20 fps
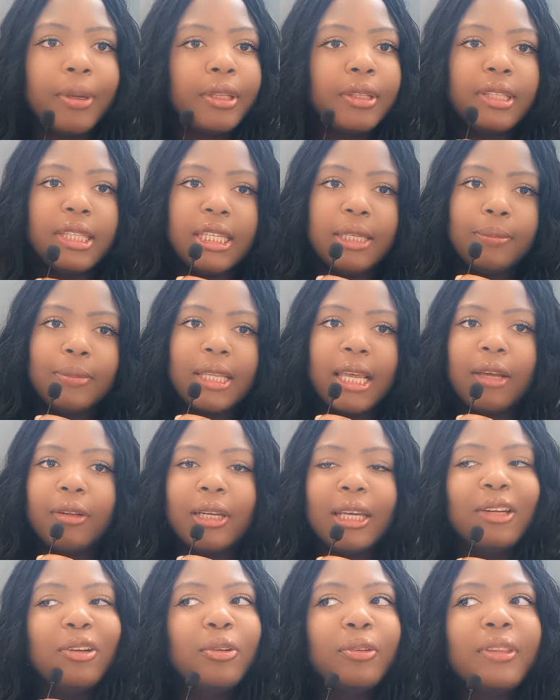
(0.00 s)
But deep
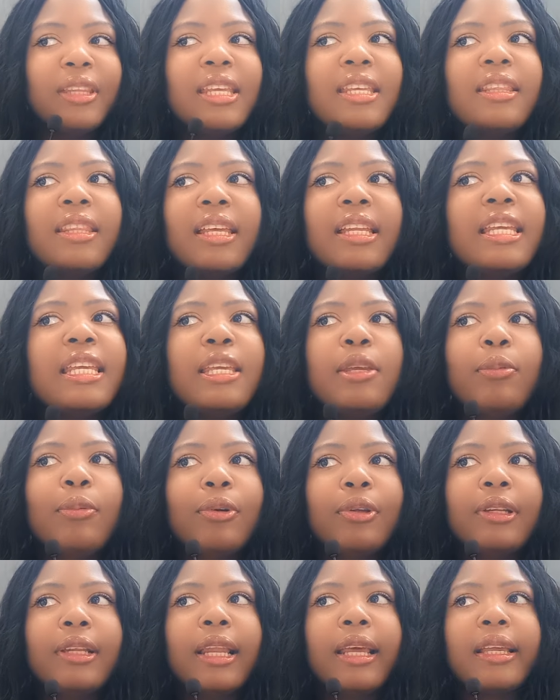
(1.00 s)
down, I don't think that he
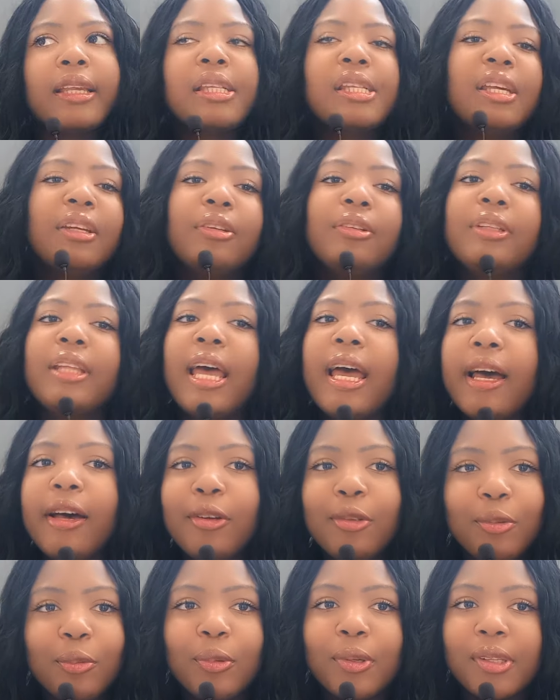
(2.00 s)
would like settle
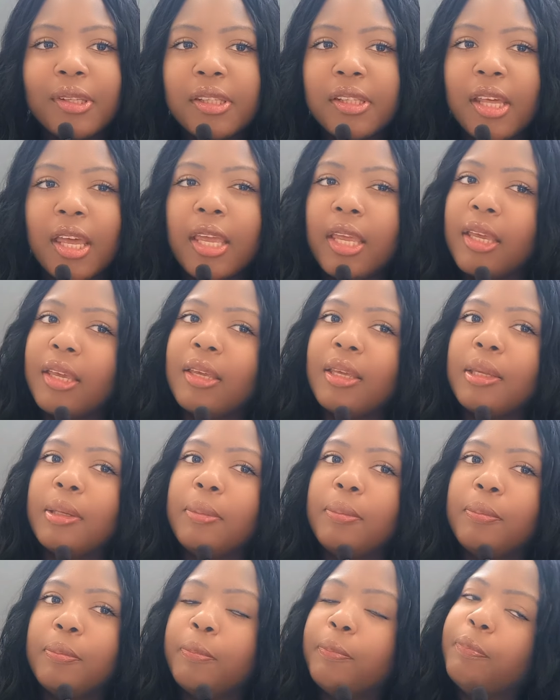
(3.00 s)
down with
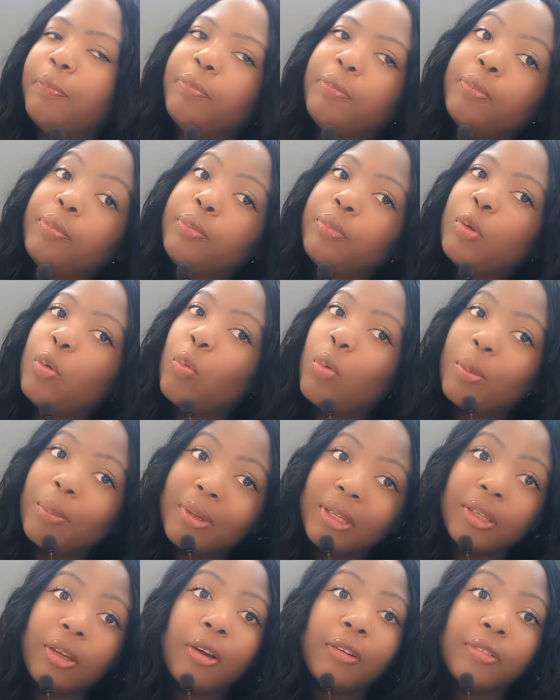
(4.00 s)
a
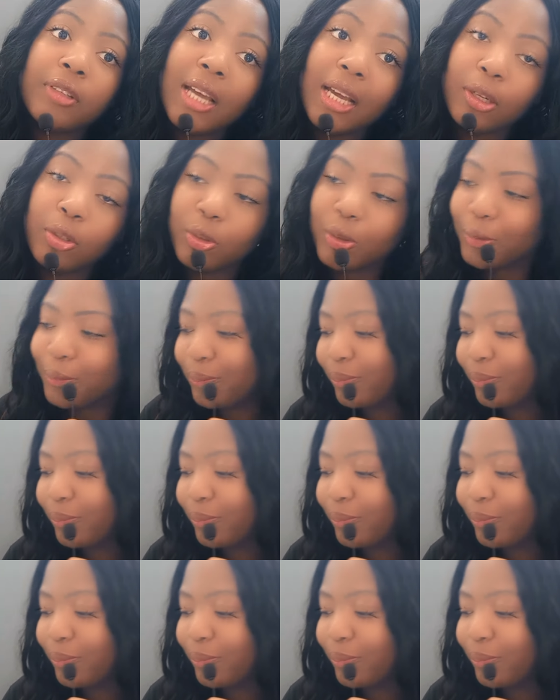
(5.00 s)
woman of color.